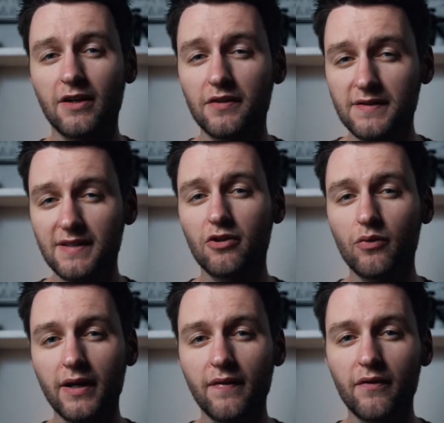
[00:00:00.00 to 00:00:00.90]

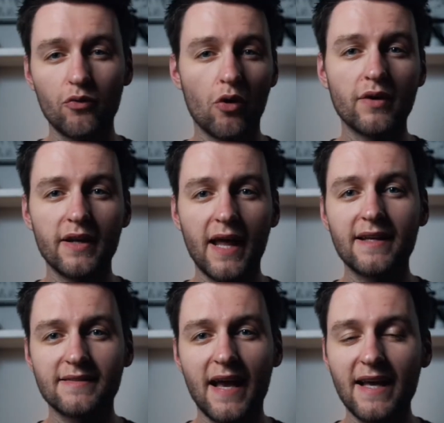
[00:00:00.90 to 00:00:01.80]
considering the Ronin
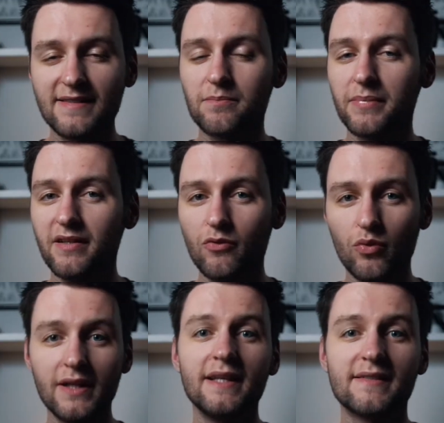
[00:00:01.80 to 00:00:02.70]
S hasn't been
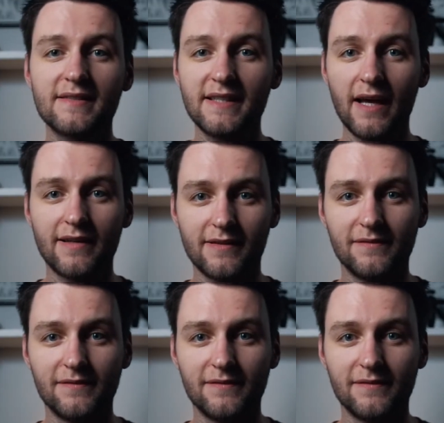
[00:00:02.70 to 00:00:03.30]
released yet.